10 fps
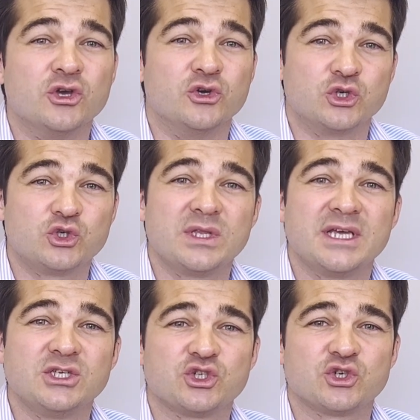You should
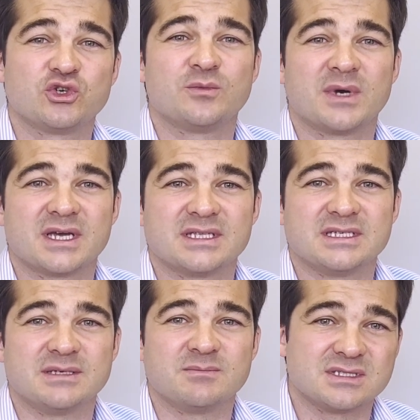ensure your
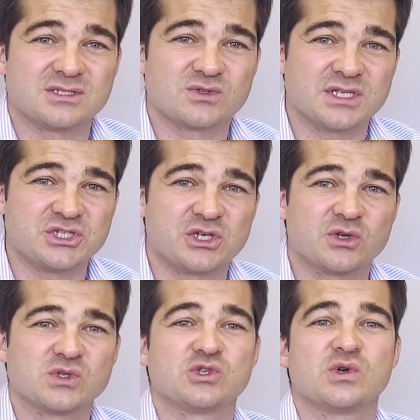marketing strategy
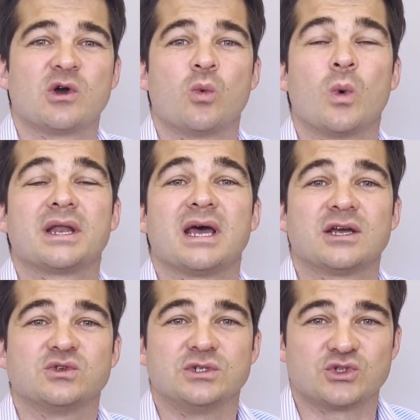considers what
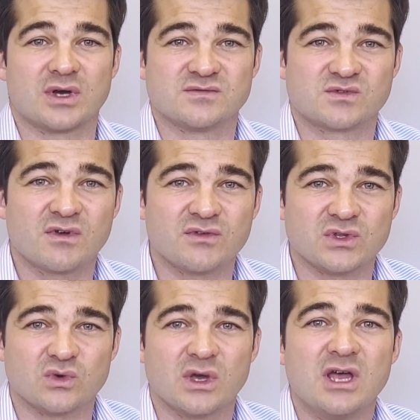actually drives
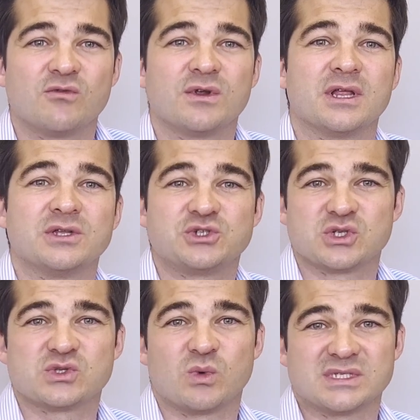revenue rather than
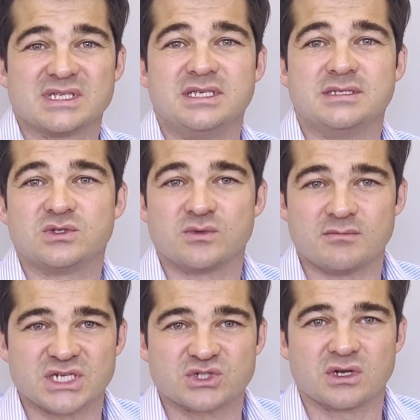just what's easy to measure.